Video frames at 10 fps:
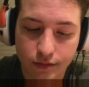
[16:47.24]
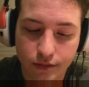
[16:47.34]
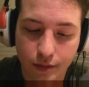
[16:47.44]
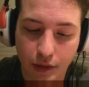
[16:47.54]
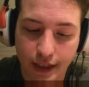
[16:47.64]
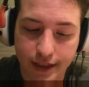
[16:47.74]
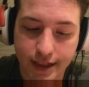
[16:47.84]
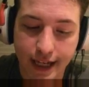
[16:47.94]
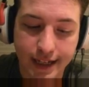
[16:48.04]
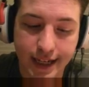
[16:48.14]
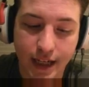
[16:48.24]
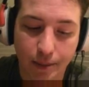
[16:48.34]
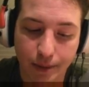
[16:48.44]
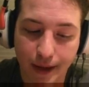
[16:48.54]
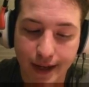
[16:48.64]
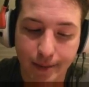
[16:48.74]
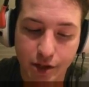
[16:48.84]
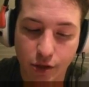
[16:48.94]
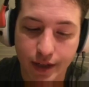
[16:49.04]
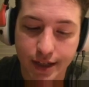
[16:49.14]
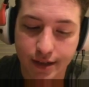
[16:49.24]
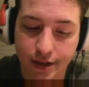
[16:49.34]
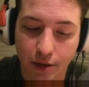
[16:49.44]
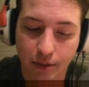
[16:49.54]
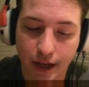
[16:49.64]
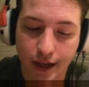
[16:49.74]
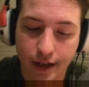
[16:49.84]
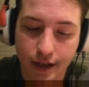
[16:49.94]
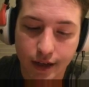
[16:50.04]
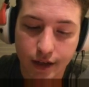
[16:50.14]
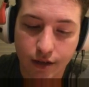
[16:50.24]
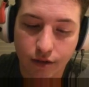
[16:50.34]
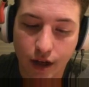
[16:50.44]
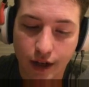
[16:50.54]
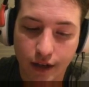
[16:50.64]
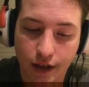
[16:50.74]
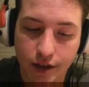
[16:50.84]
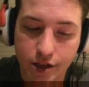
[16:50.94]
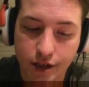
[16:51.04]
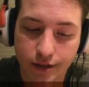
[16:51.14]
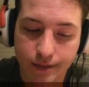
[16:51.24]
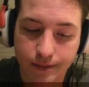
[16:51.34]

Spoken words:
I'm going to let the tank take a couple of my damage so he doesn't kill my rocket launcher.